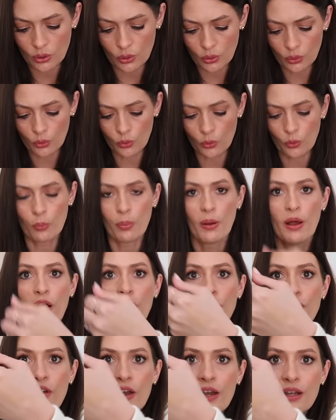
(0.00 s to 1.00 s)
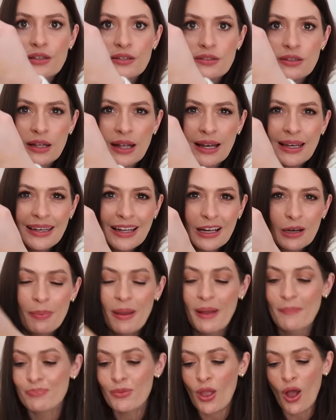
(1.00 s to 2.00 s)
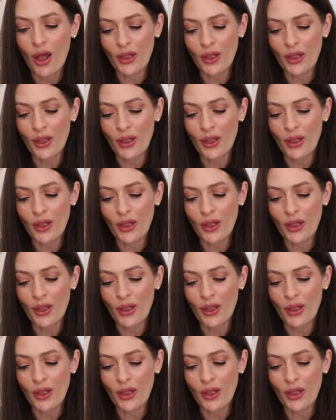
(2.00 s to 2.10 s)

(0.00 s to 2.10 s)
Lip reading: Oh, perfect. It's like a little bit.